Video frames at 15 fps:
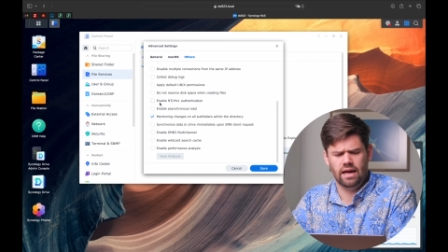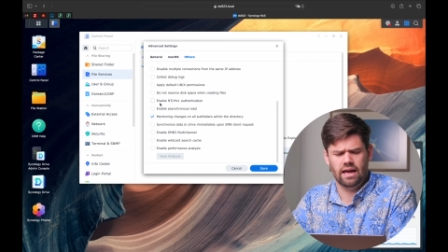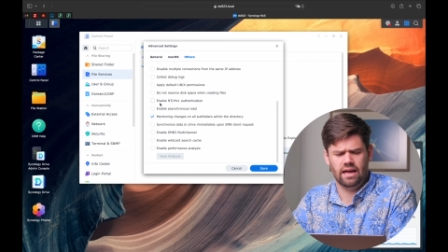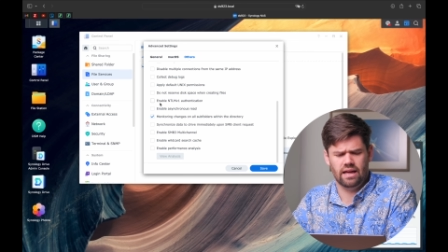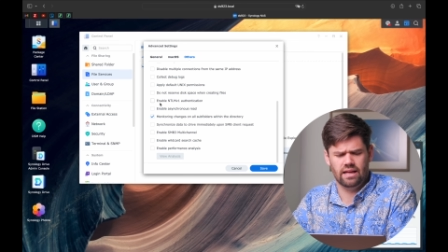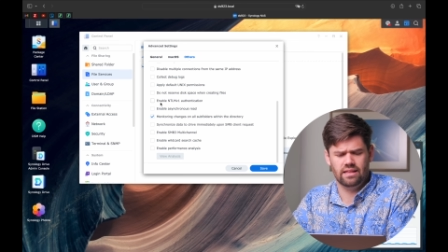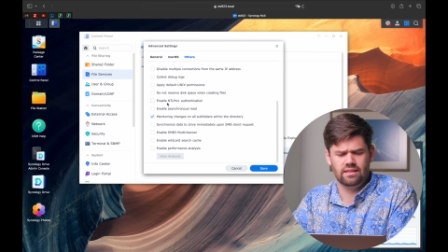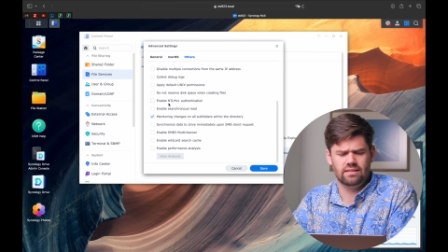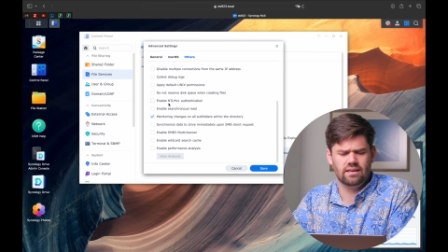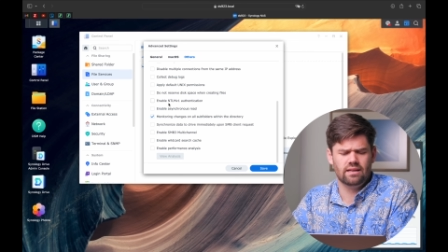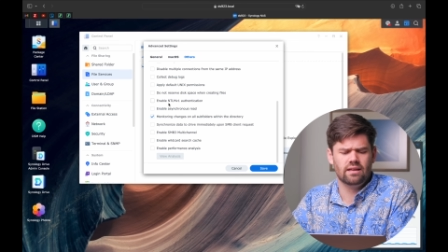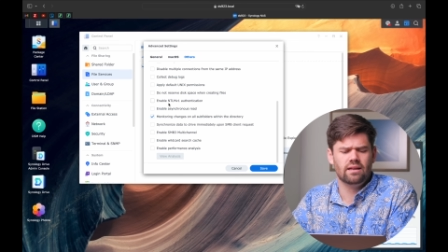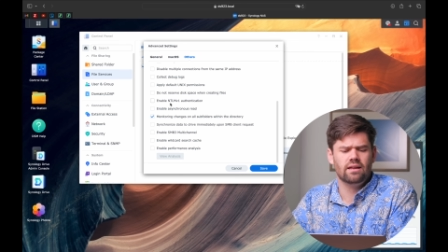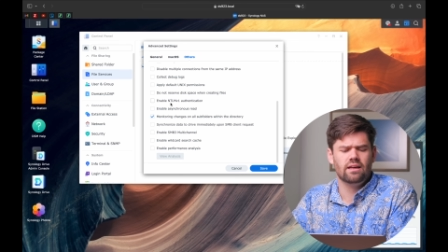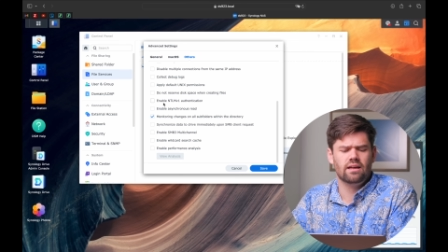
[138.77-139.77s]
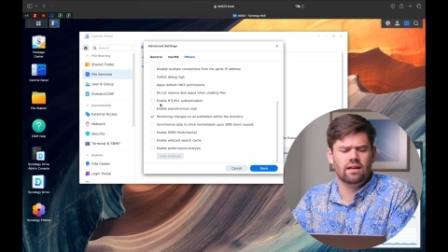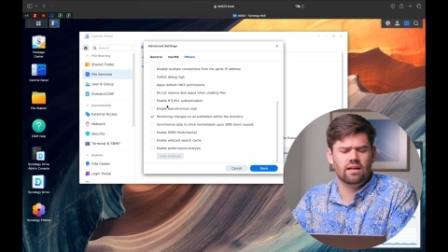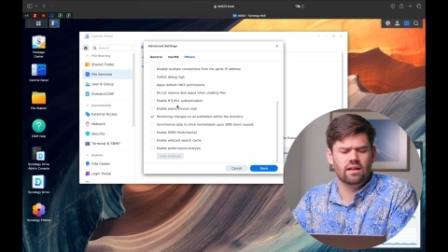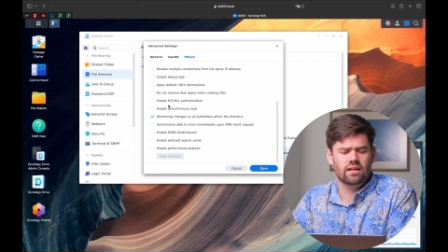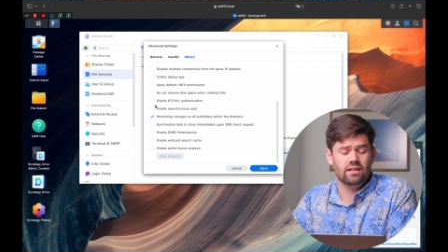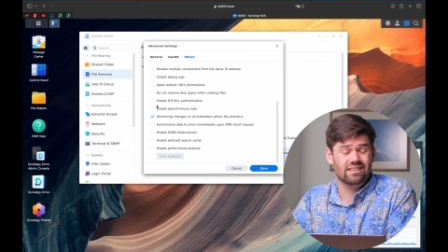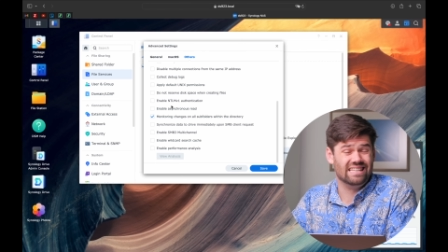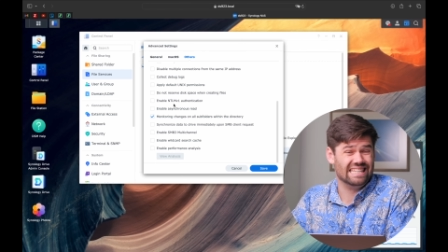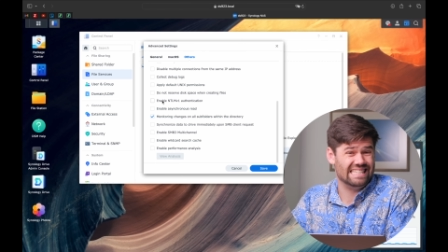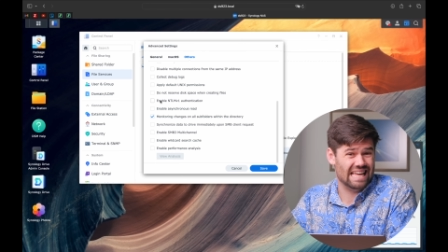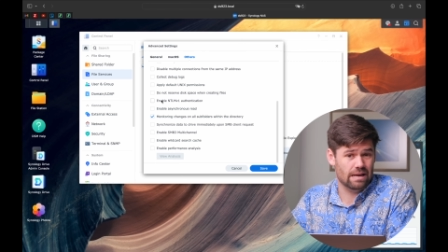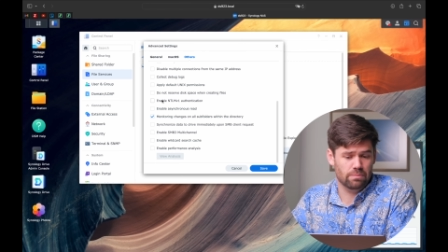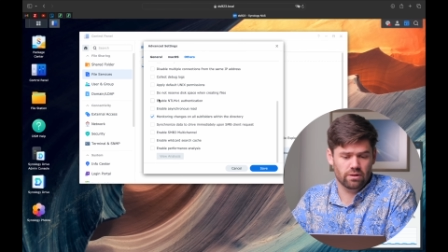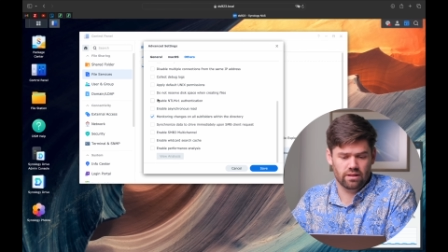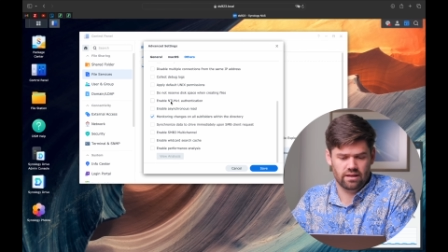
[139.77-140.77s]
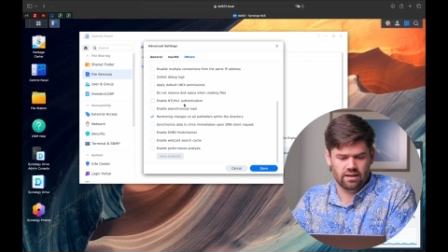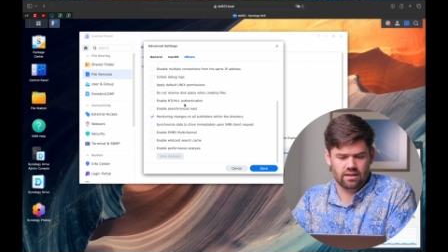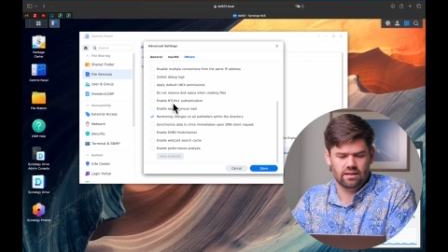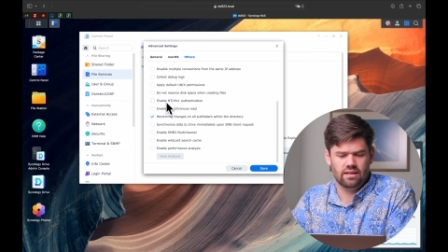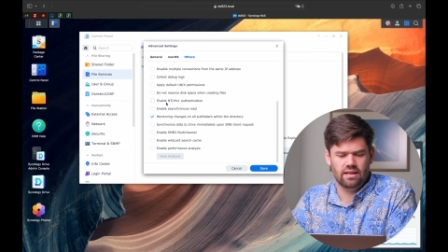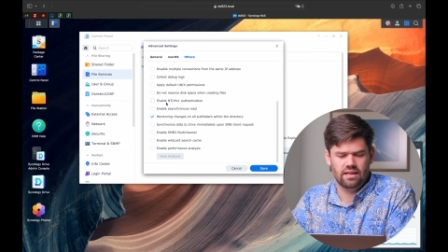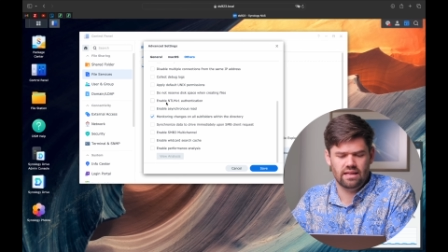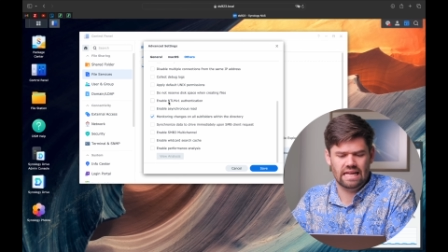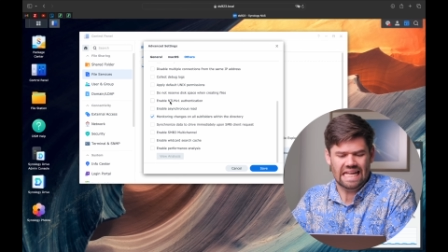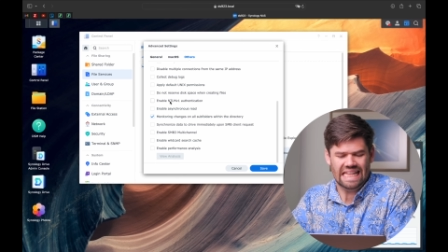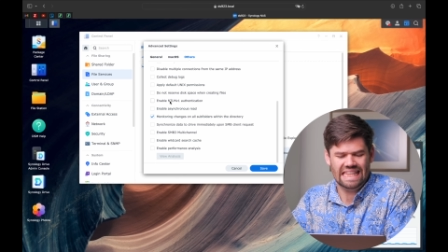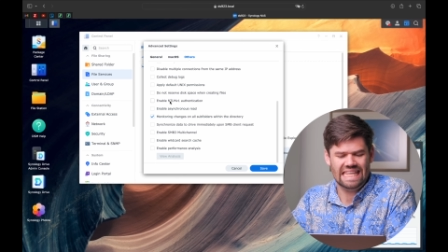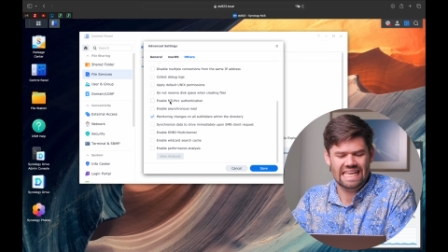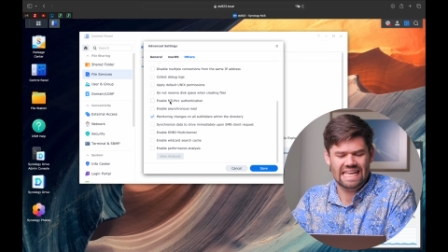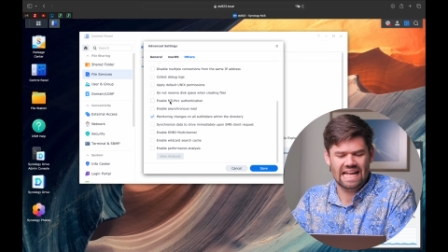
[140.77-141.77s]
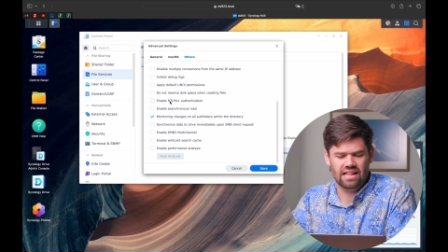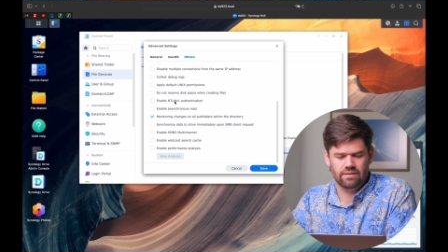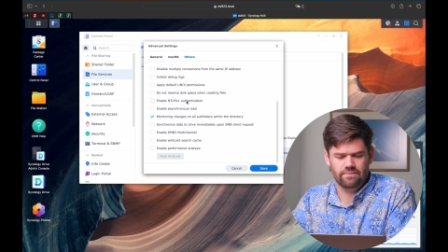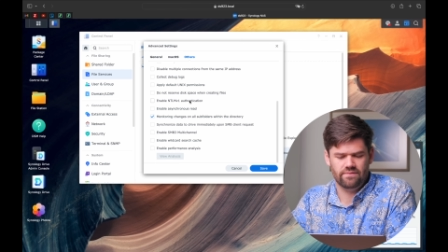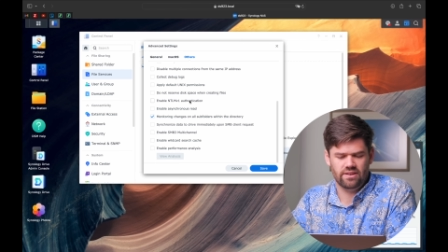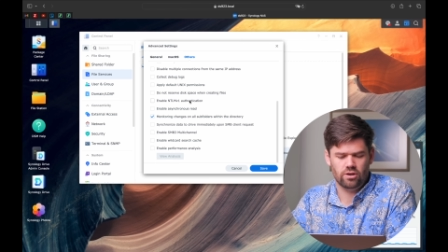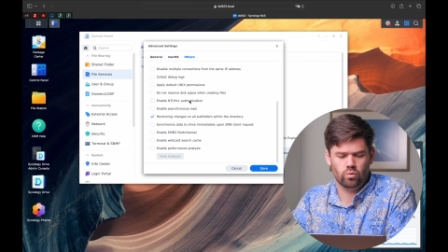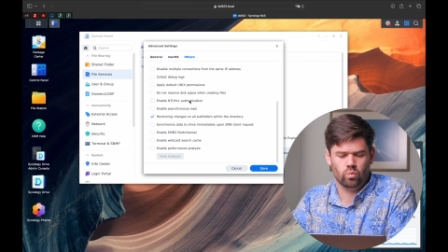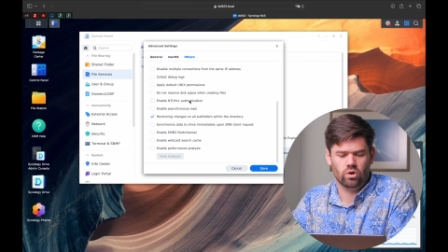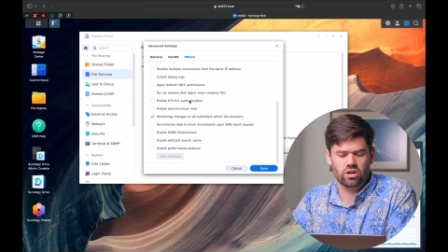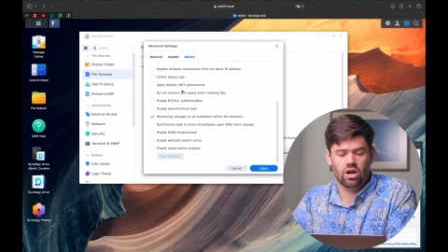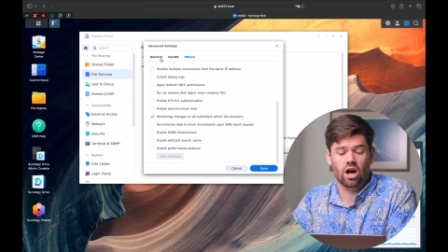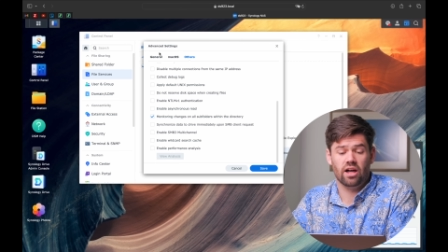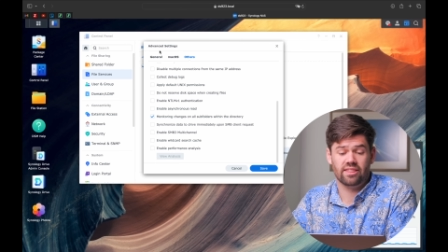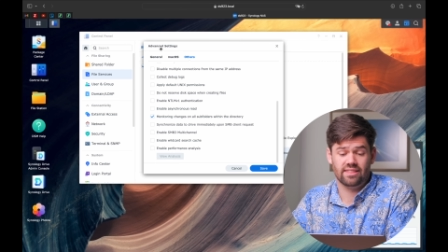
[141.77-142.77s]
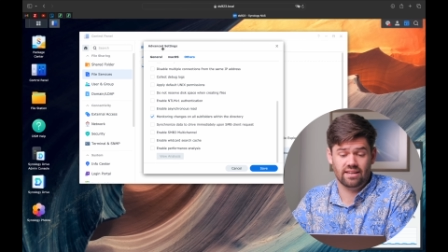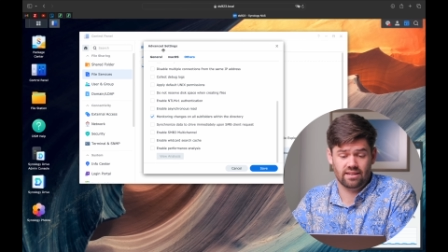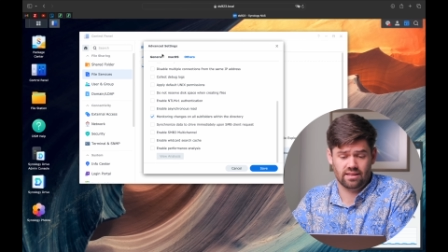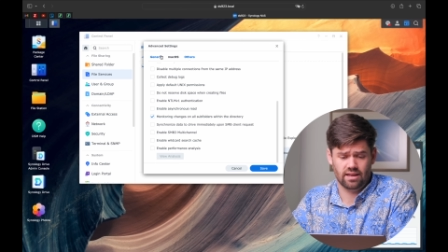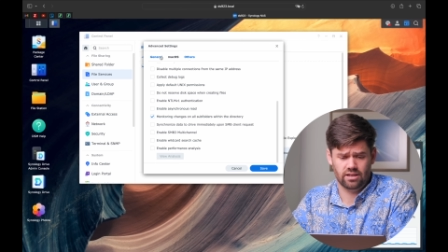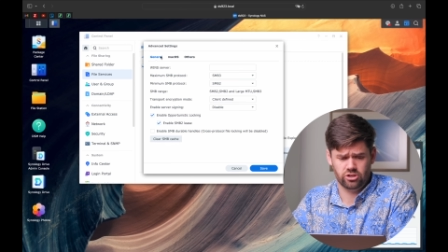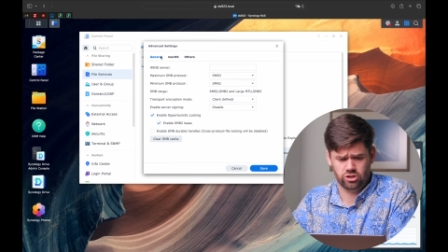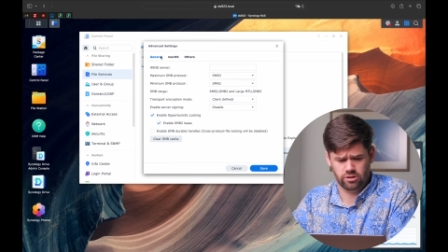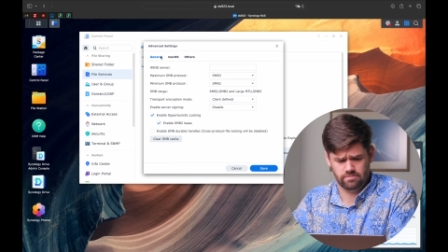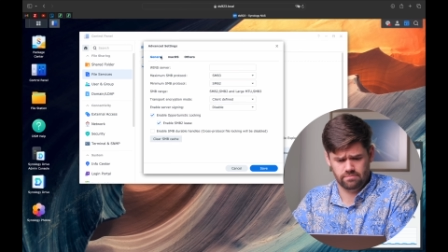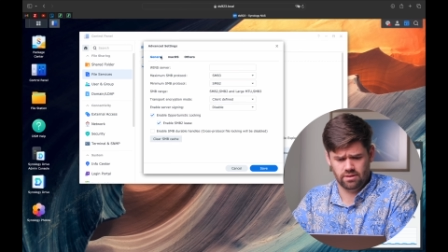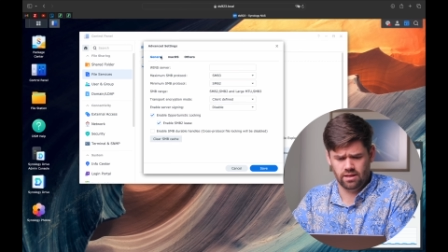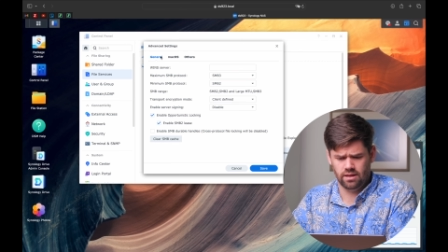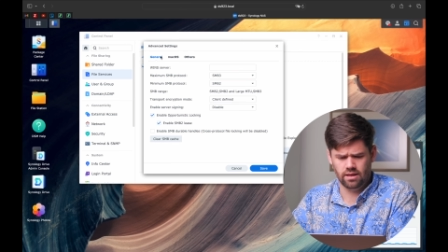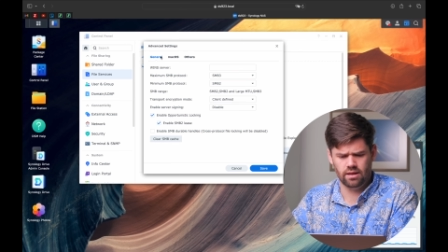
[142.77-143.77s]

and disabling NTLMV1 authentication.